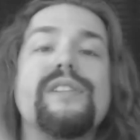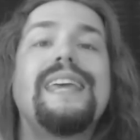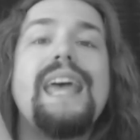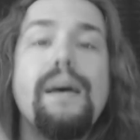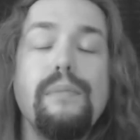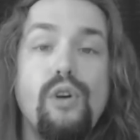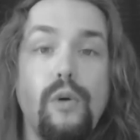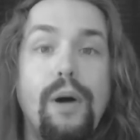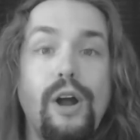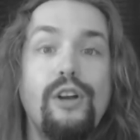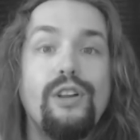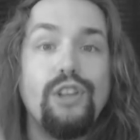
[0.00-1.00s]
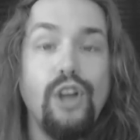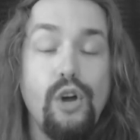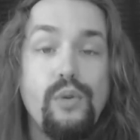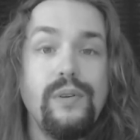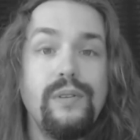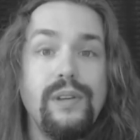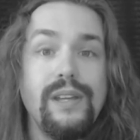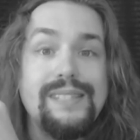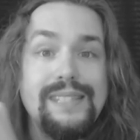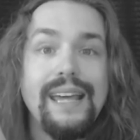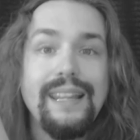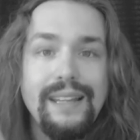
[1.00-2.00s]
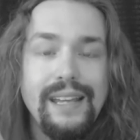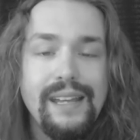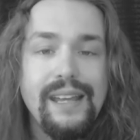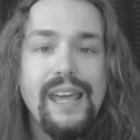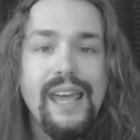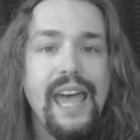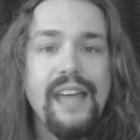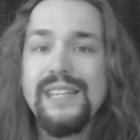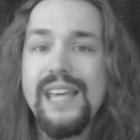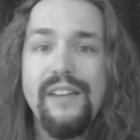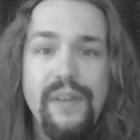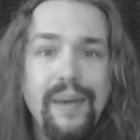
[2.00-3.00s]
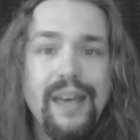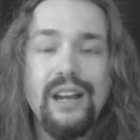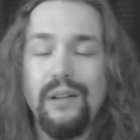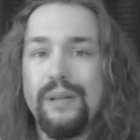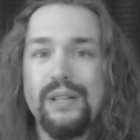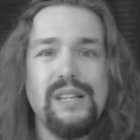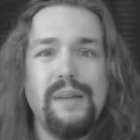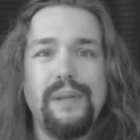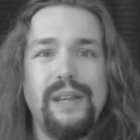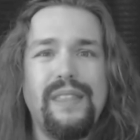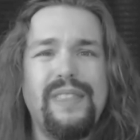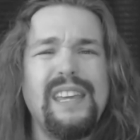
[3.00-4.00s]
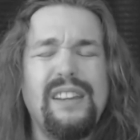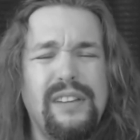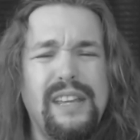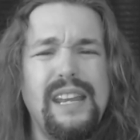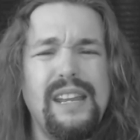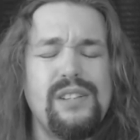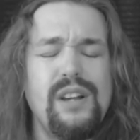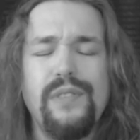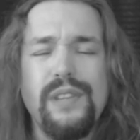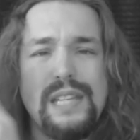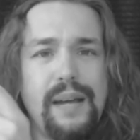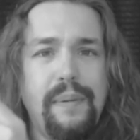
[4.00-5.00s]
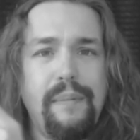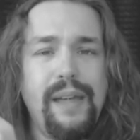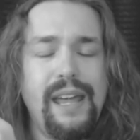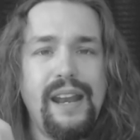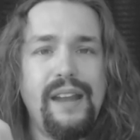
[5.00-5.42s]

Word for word: The chemical part alone is deadly head to heavy metal builds up in, I think, your kidneys off the top of my head.